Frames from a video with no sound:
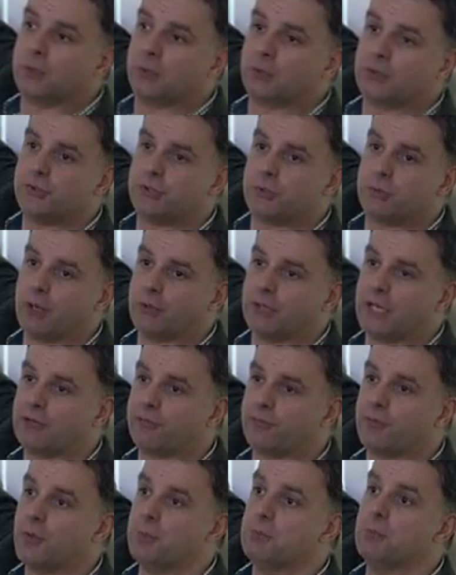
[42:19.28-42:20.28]
because you won't
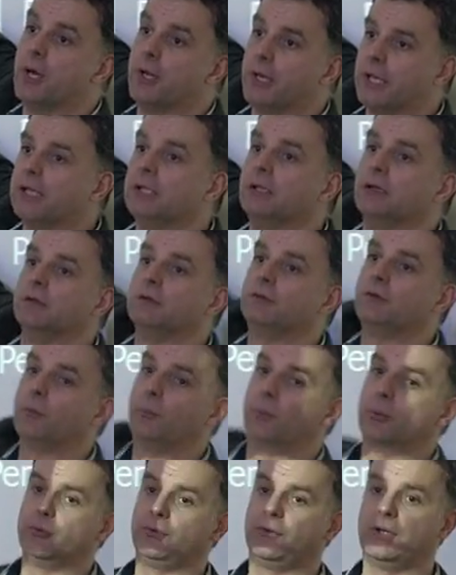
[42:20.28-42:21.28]
have the money to
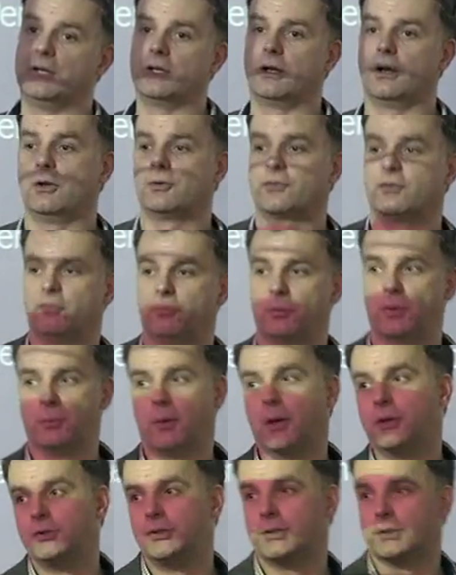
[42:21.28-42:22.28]
put in a lot of
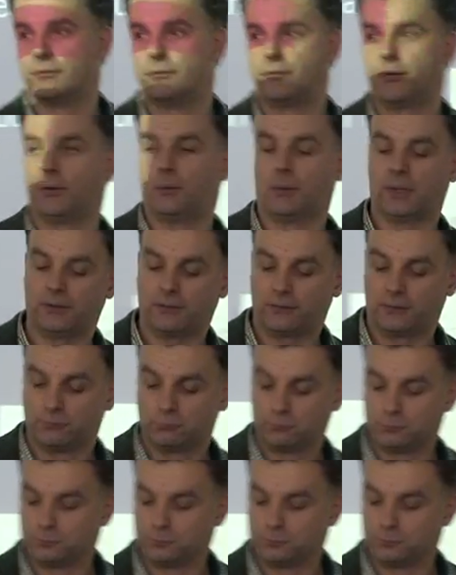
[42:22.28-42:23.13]
promotion to it.